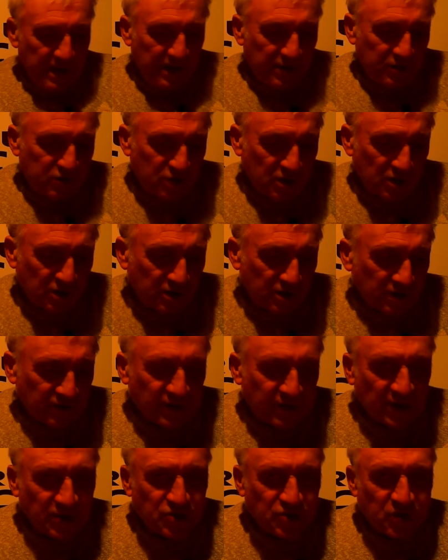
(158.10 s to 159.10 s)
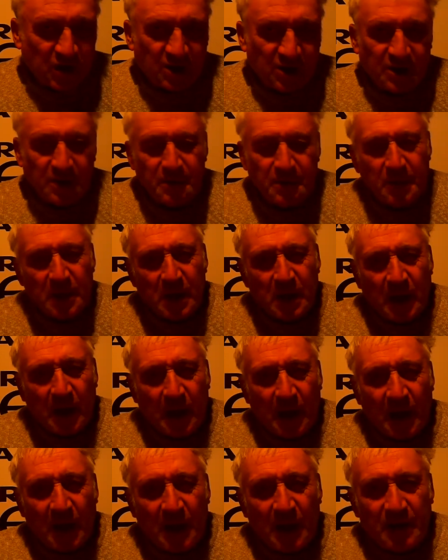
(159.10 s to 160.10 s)
John got that checked,
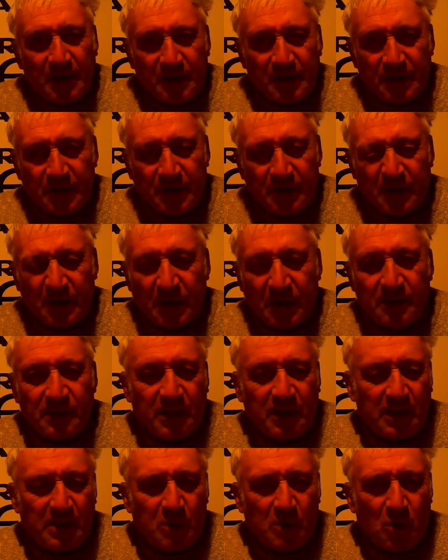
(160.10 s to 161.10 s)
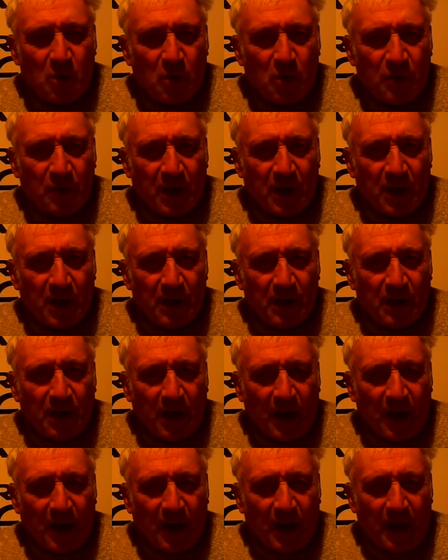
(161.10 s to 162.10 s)
and it never gave any more than
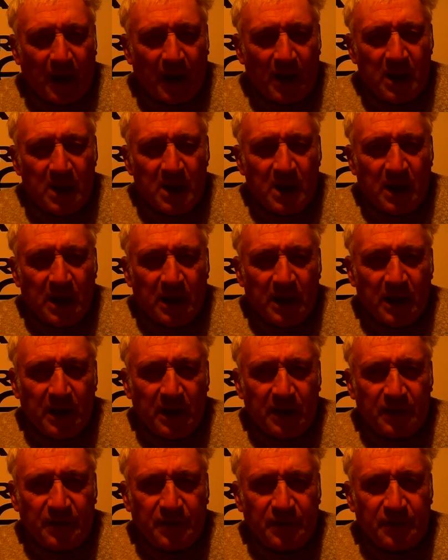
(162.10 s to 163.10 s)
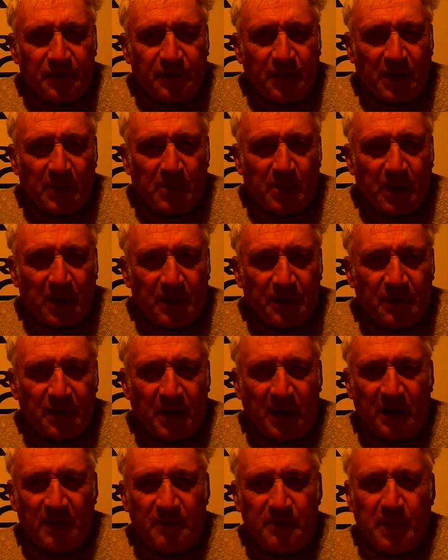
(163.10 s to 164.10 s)

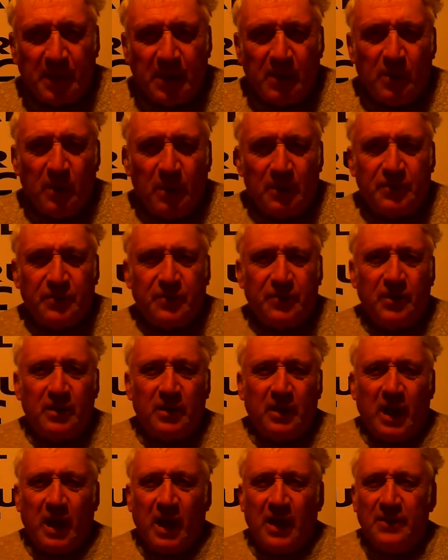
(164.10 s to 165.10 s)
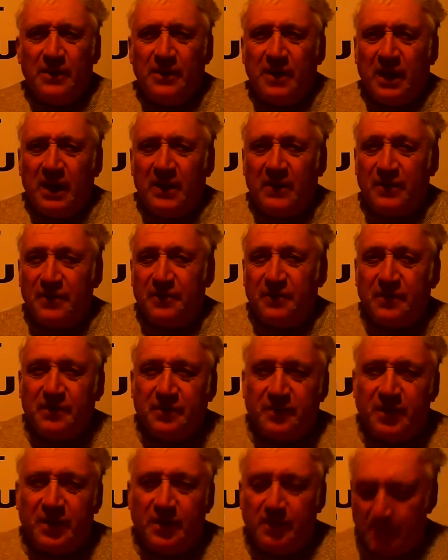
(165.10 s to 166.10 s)
5.5 megawatts, and it's a
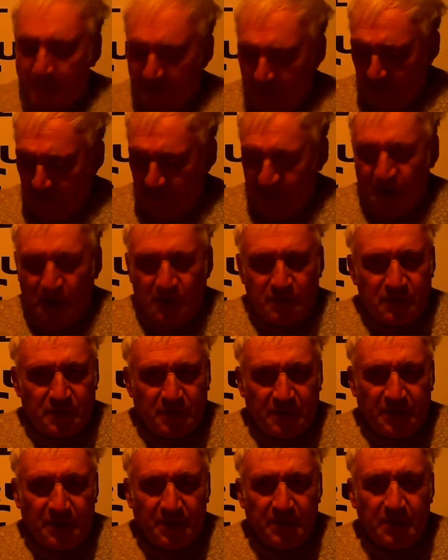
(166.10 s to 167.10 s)
15 megawatt outfit.